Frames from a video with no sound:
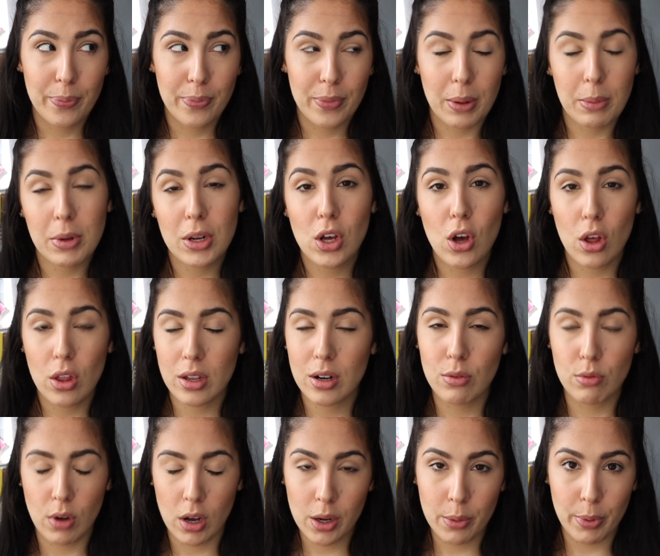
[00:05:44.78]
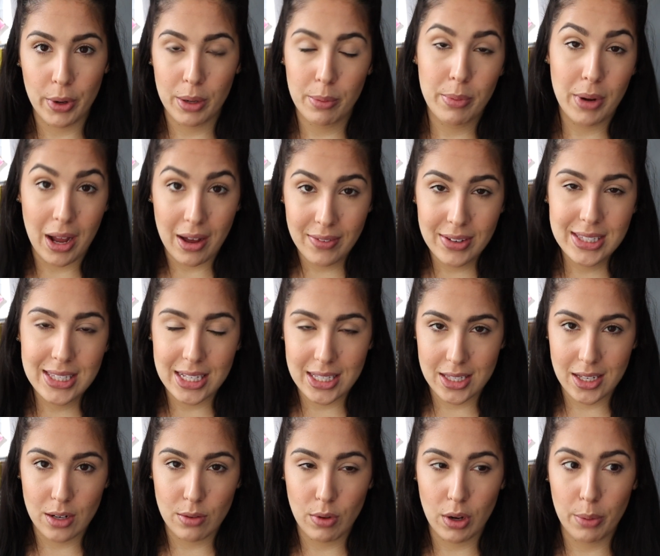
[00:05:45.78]
I'm gonna call it a rug burn, but obviously it's
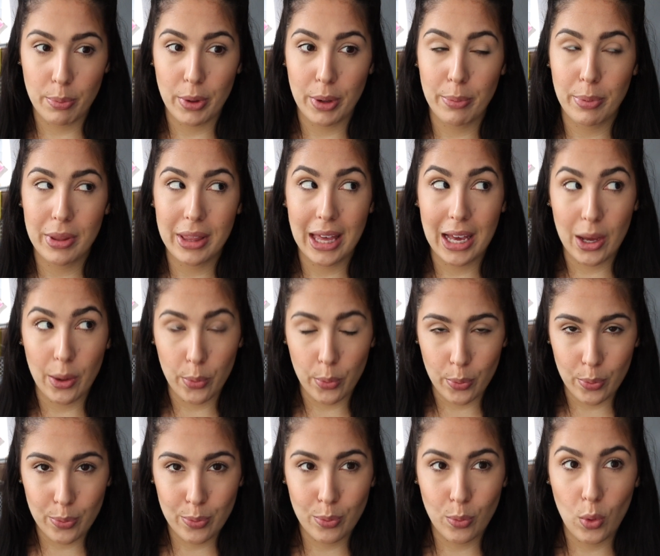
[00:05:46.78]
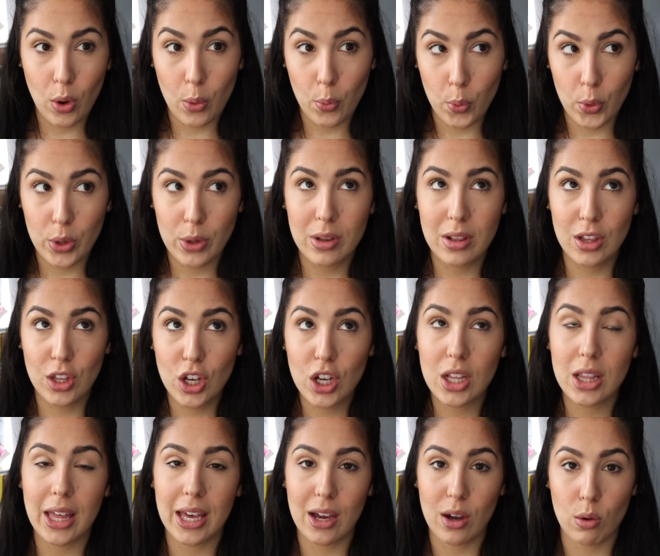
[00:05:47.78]
not a rug burn, but like what would
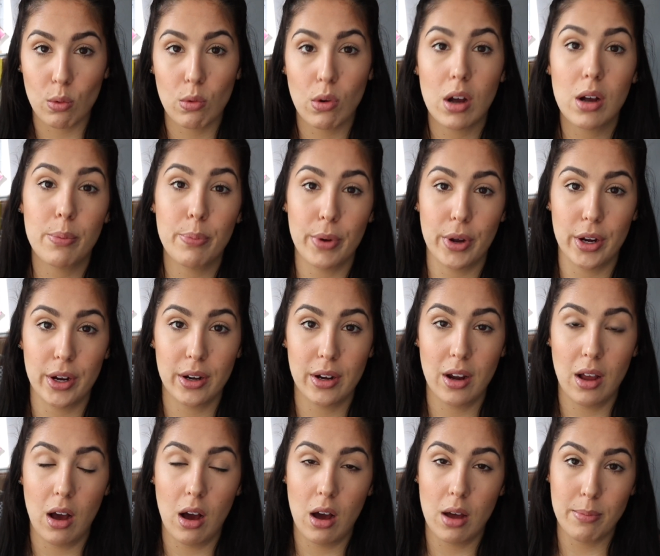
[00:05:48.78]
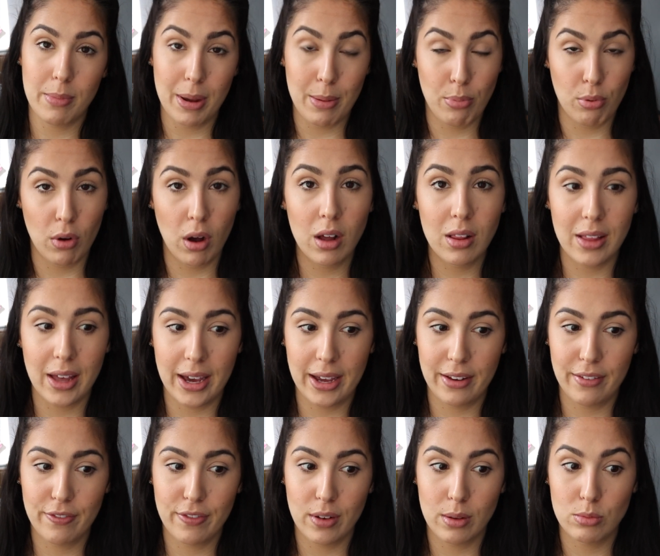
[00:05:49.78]
look like a rug burn on my bra
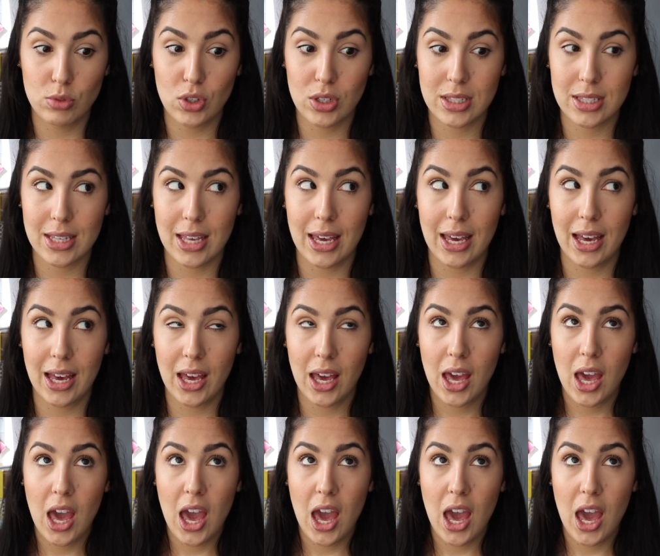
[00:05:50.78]
line from just like